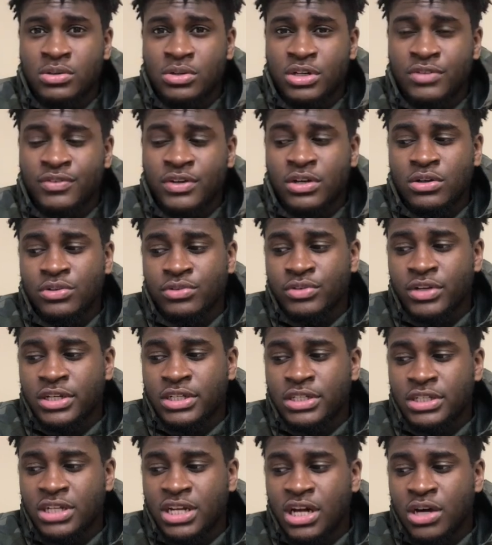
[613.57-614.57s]
If I would
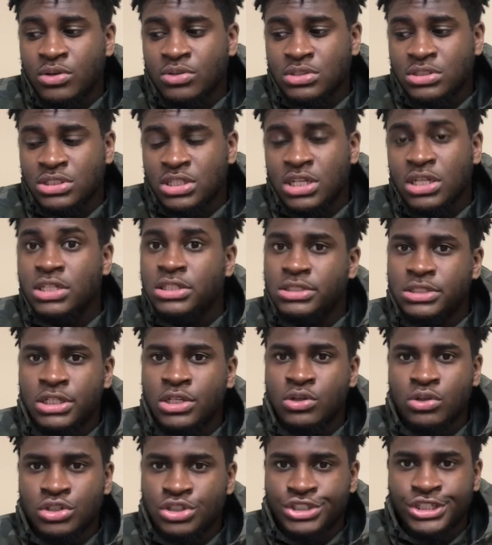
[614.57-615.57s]
rank it, I would say
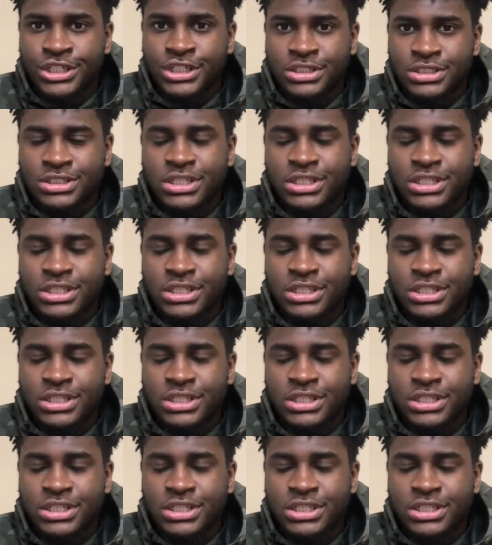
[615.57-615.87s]
Dior Jeans